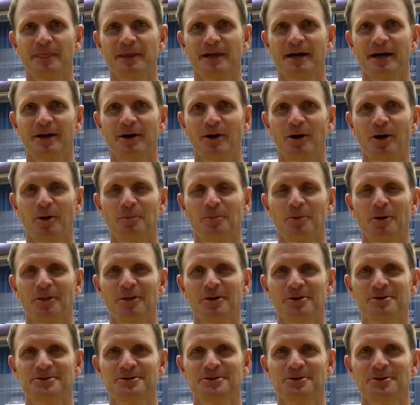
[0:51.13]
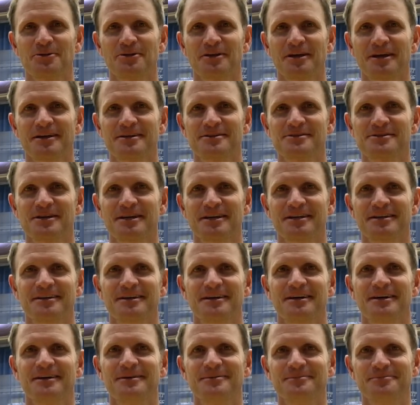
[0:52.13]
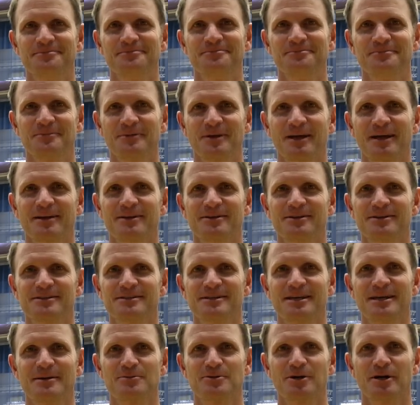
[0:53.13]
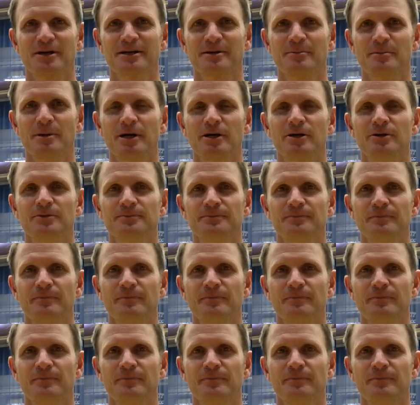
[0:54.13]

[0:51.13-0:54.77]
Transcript: kind of harp on those two things and just keep trying to get better.